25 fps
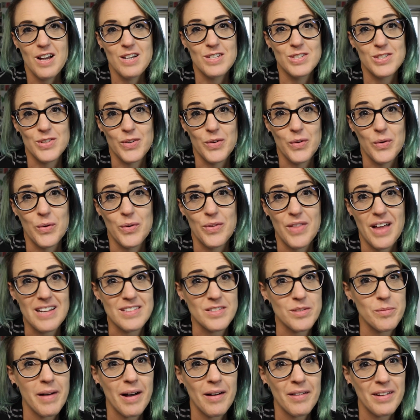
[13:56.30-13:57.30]
So
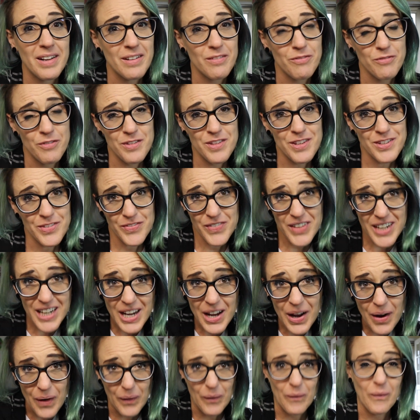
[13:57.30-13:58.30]
that's about it for this
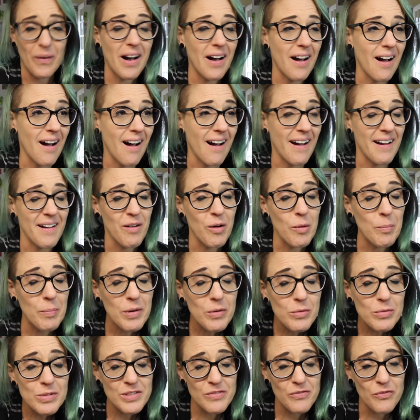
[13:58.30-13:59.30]
video. I hope
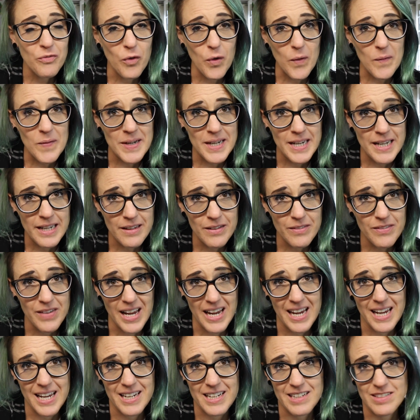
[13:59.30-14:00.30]
it was informative
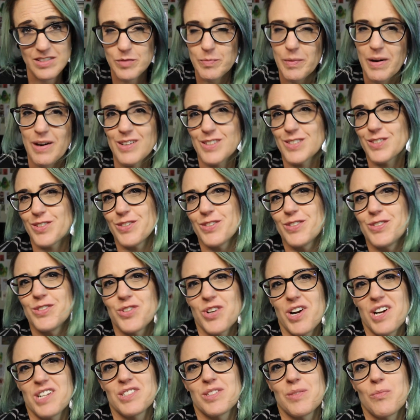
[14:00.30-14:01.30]
and inspires you to
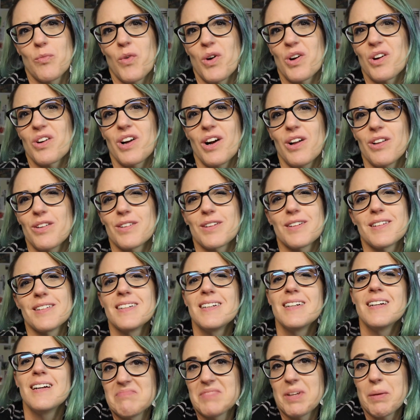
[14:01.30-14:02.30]
try some watercolor.
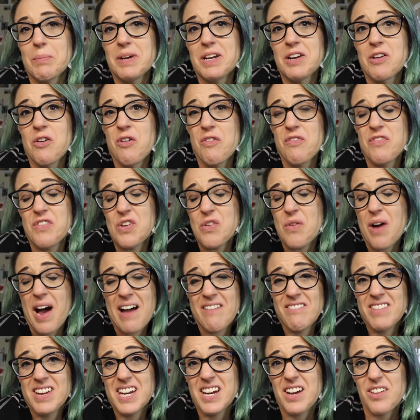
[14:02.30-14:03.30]
Let me know if you
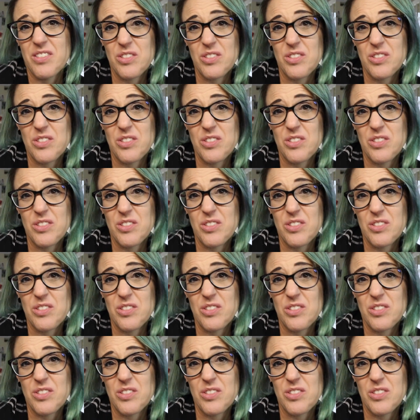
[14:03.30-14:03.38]
have any